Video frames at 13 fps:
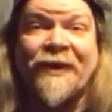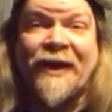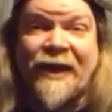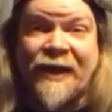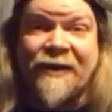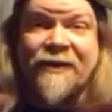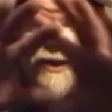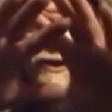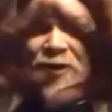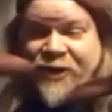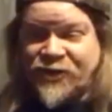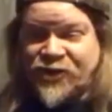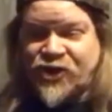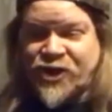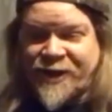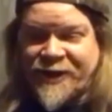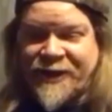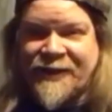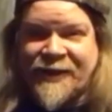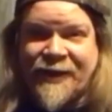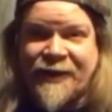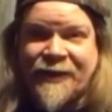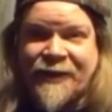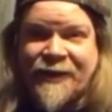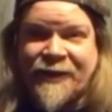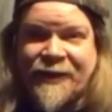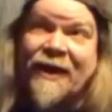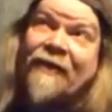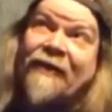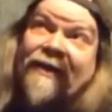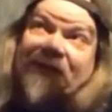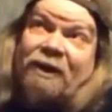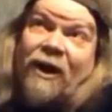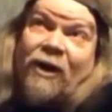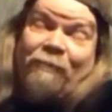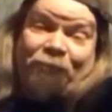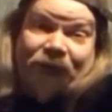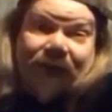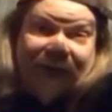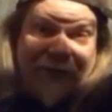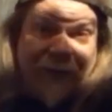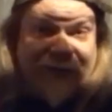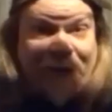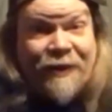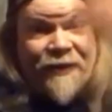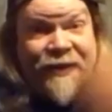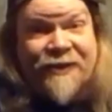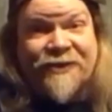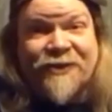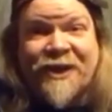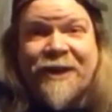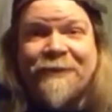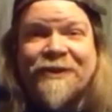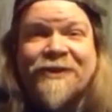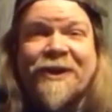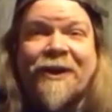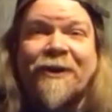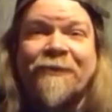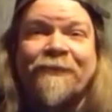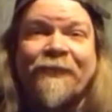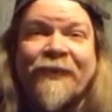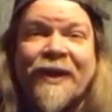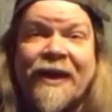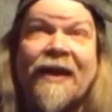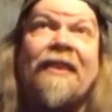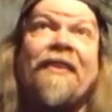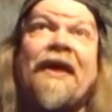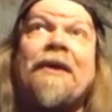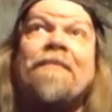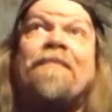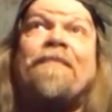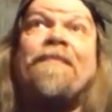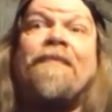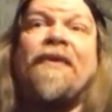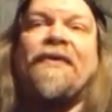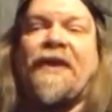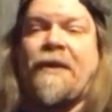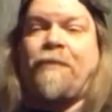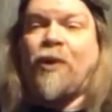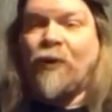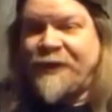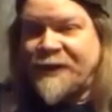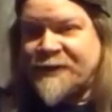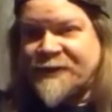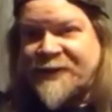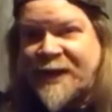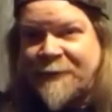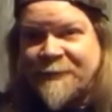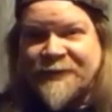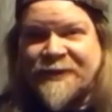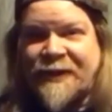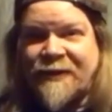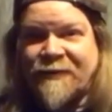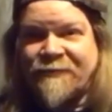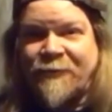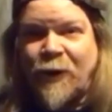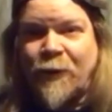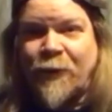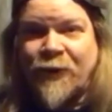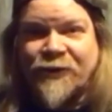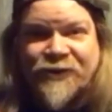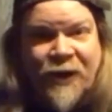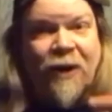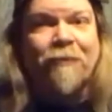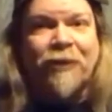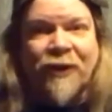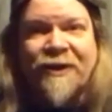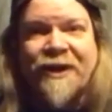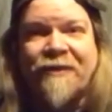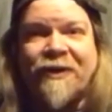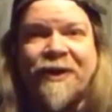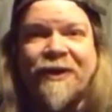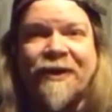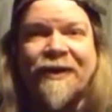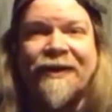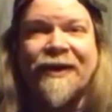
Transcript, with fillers: in a nice shiny case that's up that was up on the entertainment center. They they pulled the entertainment center forward to unplug everything.